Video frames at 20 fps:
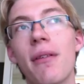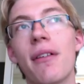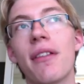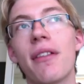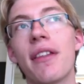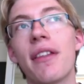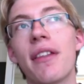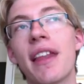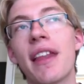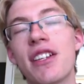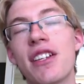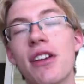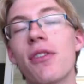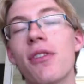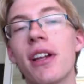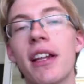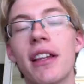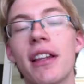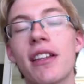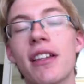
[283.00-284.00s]

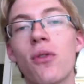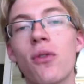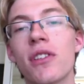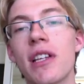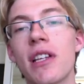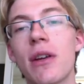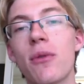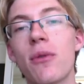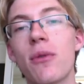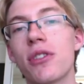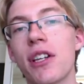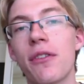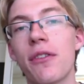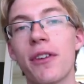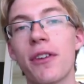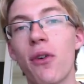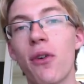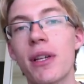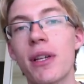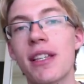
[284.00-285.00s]
sequels
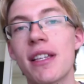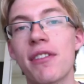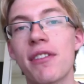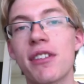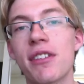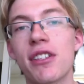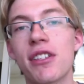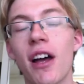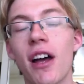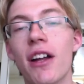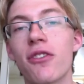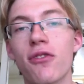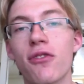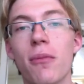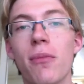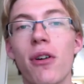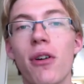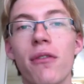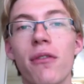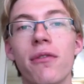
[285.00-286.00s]
generally always have a slight
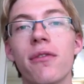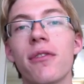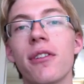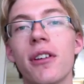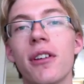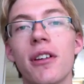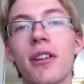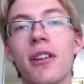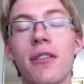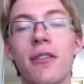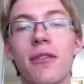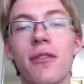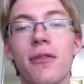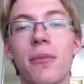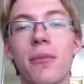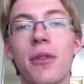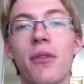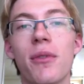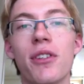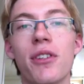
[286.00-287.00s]
drop off
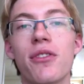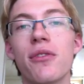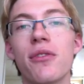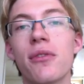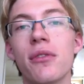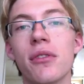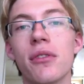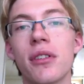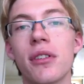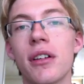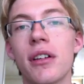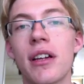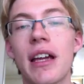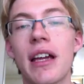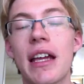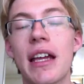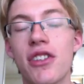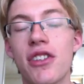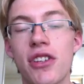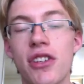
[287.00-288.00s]
from the original
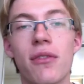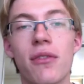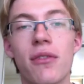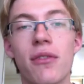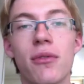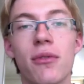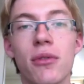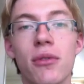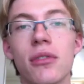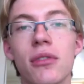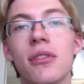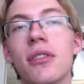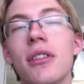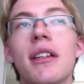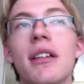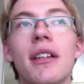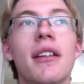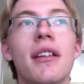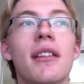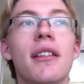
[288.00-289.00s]
in general,
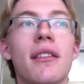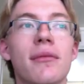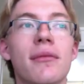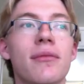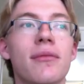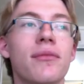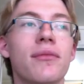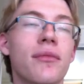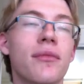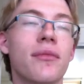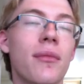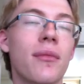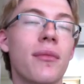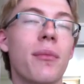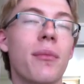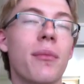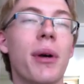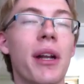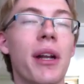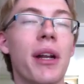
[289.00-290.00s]

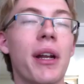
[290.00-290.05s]
but